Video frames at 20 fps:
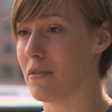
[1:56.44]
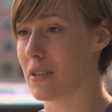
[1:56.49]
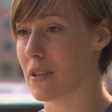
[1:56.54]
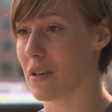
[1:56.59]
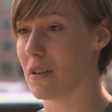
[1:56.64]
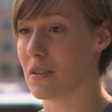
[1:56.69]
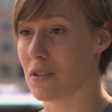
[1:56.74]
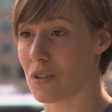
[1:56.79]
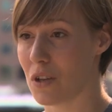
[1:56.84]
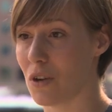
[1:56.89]

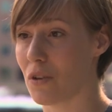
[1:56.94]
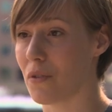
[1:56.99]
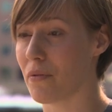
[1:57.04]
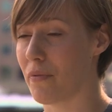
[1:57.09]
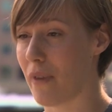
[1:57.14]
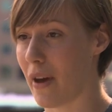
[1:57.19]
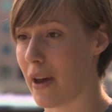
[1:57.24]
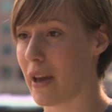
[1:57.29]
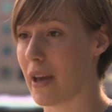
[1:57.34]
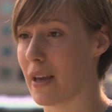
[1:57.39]
results look
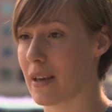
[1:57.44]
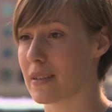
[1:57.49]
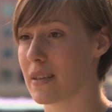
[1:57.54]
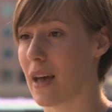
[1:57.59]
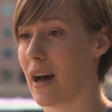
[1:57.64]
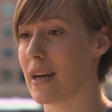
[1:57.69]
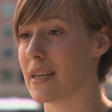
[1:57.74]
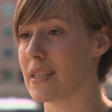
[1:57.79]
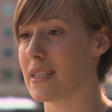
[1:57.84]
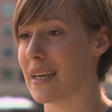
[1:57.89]
very
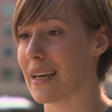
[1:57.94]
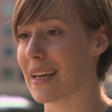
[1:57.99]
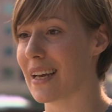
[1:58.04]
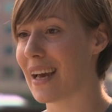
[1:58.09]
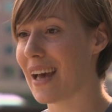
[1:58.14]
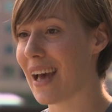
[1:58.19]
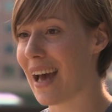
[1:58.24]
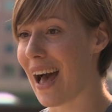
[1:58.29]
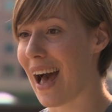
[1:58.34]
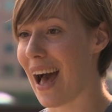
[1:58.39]
exciting,
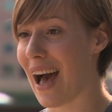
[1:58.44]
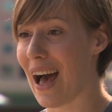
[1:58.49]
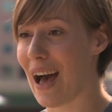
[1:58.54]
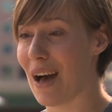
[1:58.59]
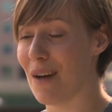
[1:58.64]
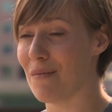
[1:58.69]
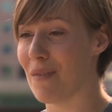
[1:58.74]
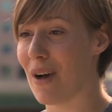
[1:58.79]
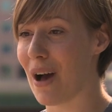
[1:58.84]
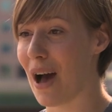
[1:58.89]

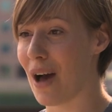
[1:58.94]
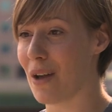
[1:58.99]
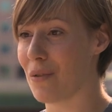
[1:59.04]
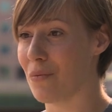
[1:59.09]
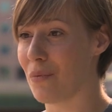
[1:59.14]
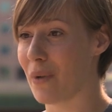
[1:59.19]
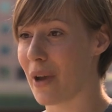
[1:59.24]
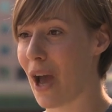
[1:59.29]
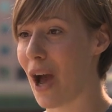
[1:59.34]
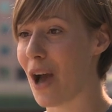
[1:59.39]
um,
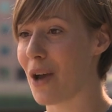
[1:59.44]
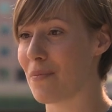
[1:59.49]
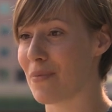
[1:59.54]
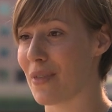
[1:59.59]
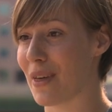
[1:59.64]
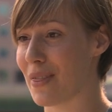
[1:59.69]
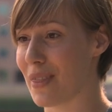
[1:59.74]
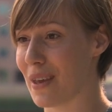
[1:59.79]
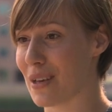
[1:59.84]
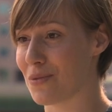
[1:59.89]
and we hope
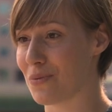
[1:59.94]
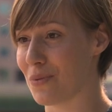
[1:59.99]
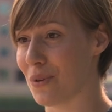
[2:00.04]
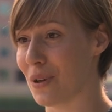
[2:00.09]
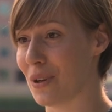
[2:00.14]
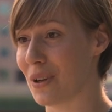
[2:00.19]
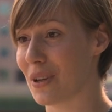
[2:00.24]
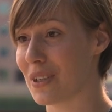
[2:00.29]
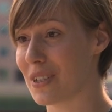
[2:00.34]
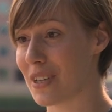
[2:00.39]
that this
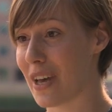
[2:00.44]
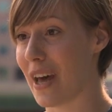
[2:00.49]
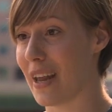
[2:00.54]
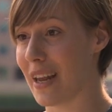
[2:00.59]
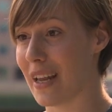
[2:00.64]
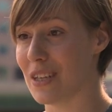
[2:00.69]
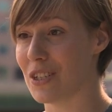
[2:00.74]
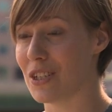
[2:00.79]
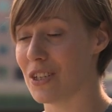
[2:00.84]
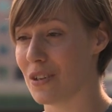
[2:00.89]
will
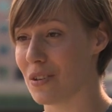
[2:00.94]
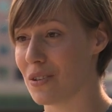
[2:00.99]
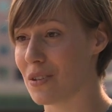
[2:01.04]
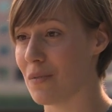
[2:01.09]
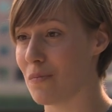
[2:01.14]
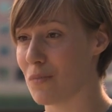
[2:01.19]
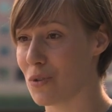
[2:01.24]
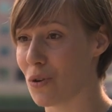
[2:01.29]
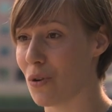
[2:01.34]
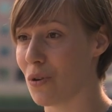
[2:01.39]
turn into
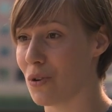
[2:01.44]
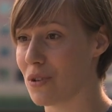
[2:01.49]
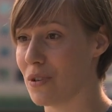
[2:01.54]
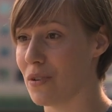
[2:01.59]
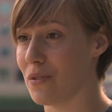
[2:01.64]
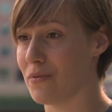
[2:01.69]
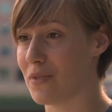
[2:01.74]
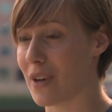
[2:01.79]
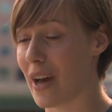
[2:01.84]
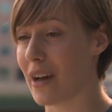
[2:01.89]
some sort
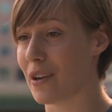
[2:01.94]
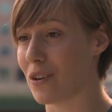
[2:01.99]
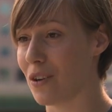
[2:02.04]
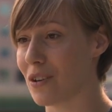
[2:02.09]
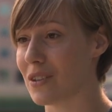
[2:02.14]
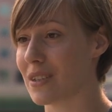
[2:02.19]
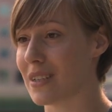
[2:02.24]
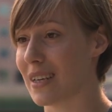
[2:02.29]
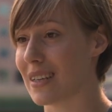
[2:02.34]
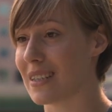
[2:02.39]
of
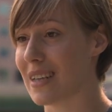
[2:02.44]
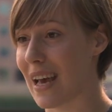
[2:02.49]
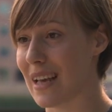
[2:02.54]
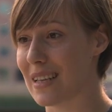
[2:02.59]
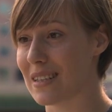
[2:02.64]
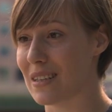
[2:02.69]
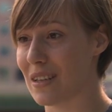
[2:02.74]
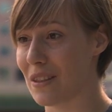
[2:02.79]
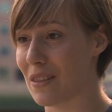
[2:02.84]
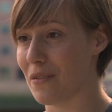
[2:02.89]
diagnostic
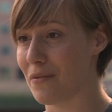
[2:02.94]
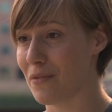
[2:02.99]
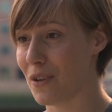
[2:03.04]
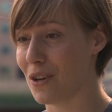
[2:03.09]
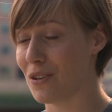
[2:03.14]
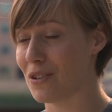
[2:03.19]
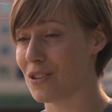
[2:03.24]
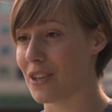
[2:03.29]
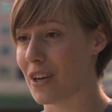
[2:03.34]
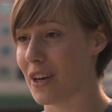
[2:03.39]
test
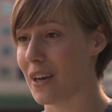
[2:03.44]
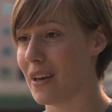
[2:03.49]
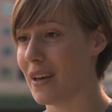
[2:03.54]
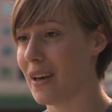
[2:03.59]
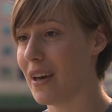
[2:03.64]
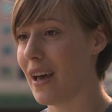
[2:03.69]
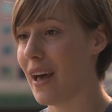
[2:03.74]
future.